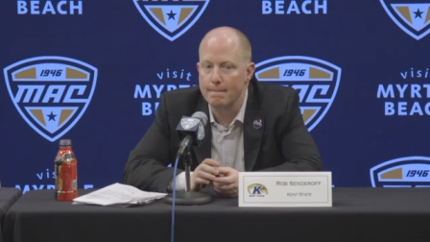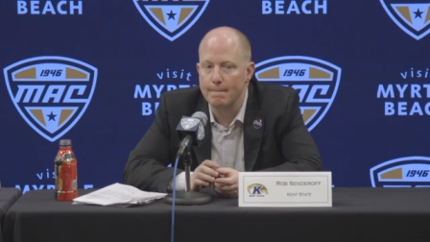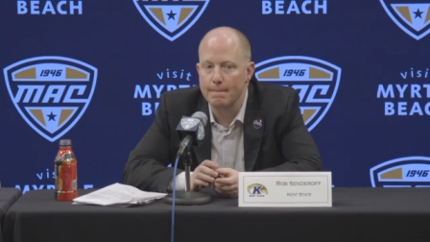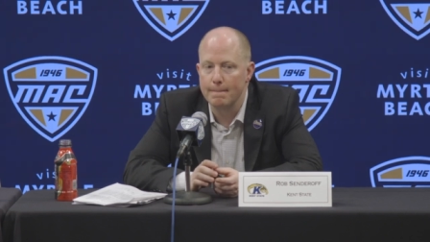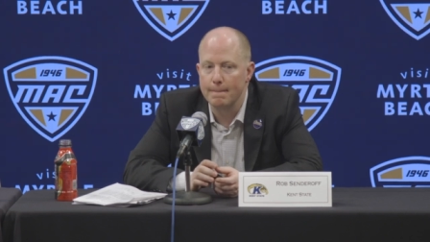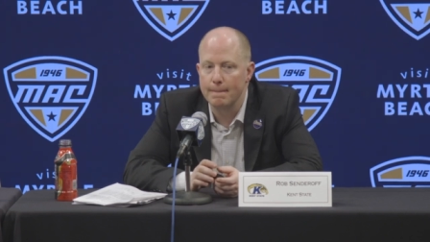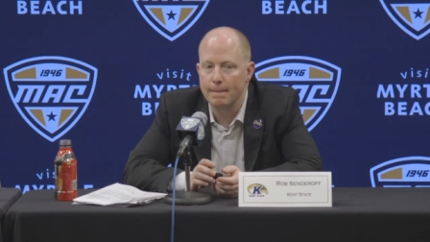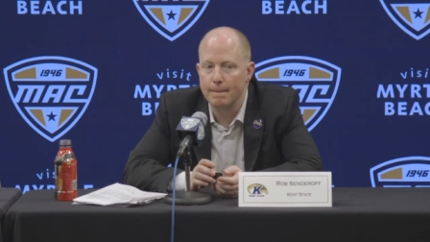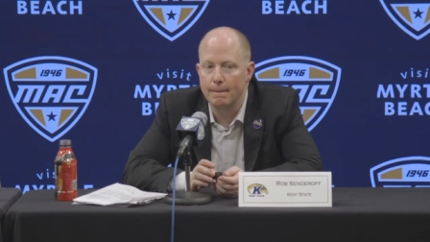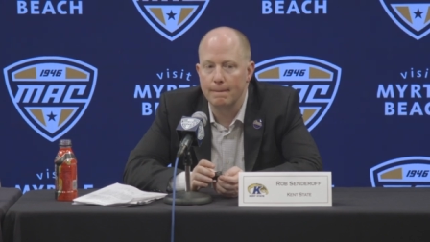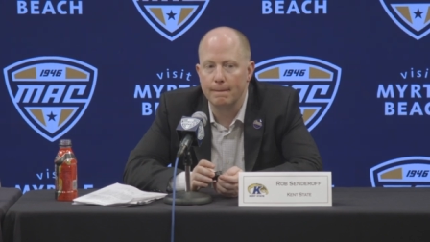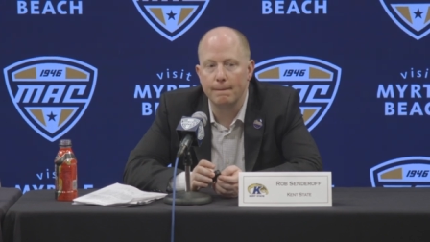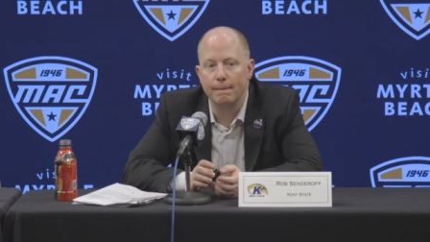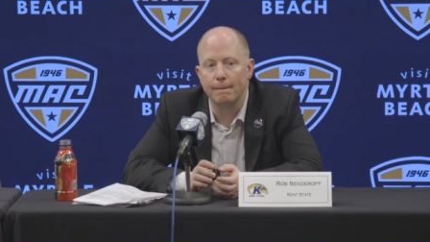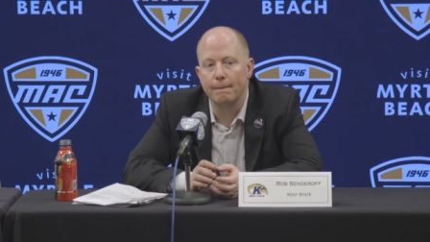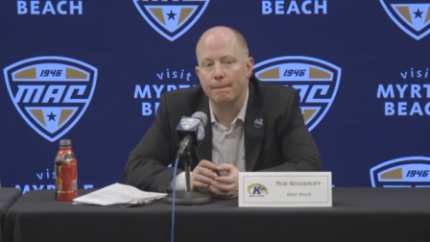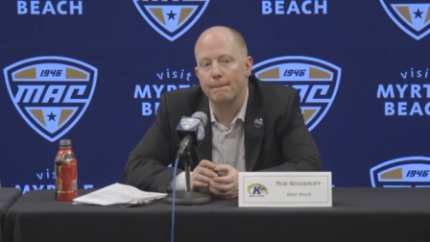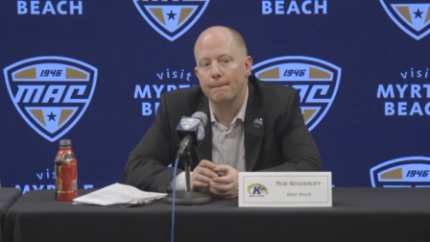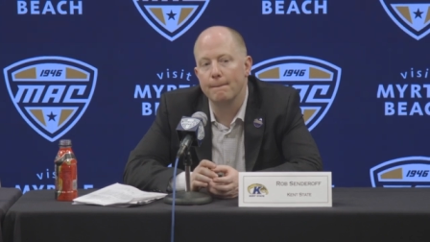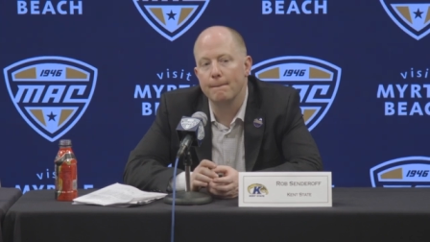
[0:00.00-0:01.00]
Uh, Coach,
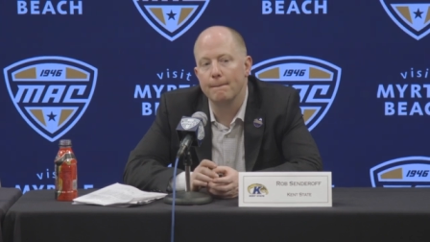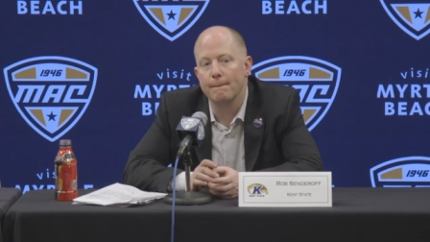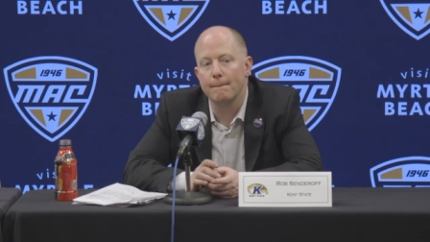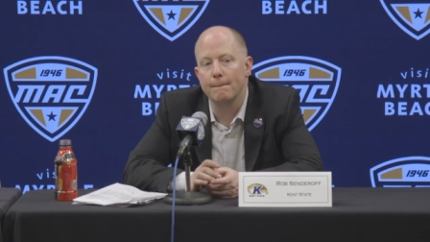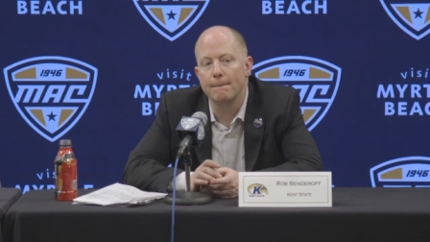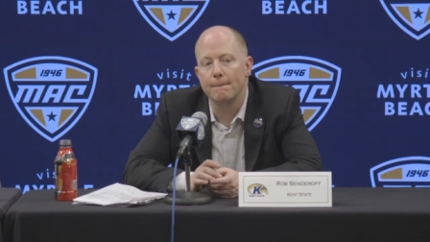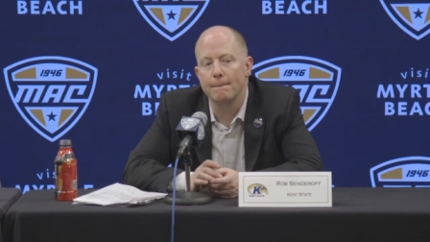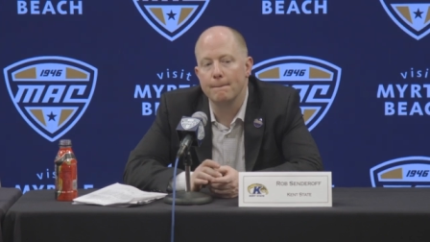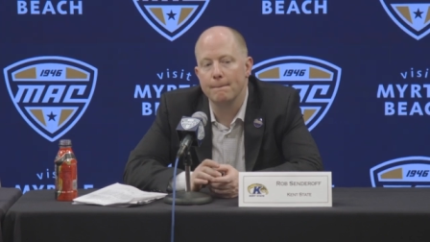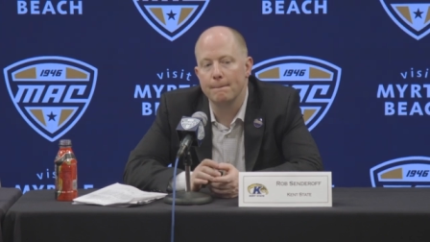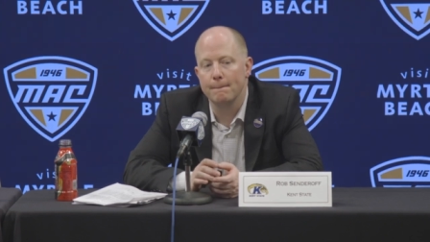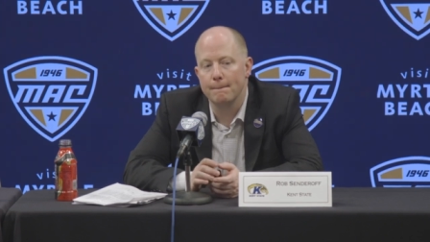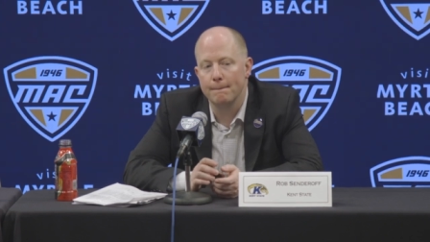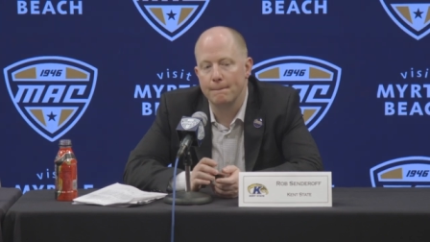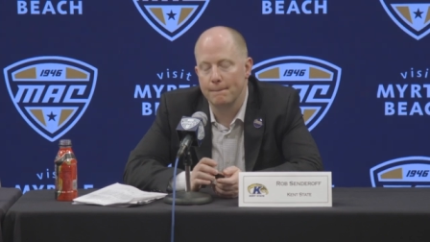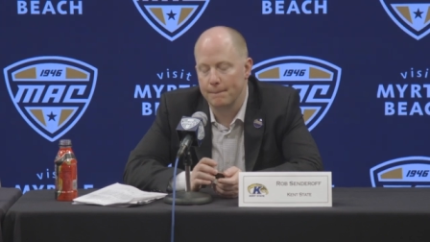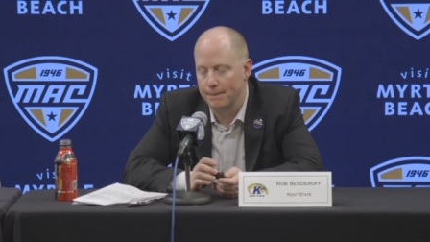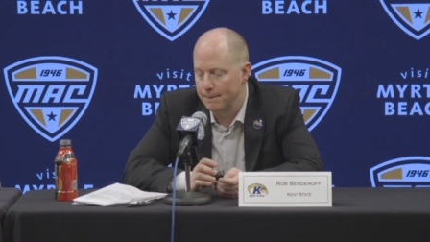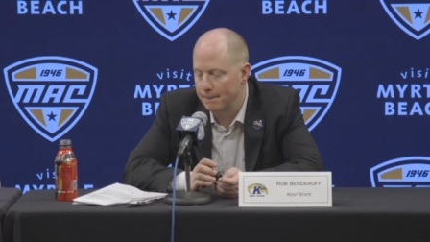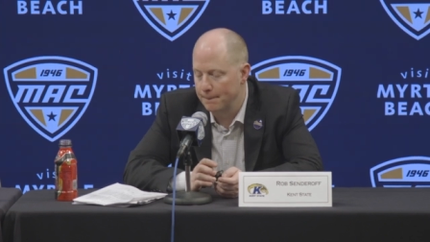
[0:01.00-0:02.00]
when Jalen went
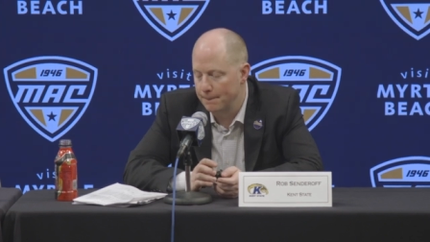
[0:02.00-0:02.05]
down,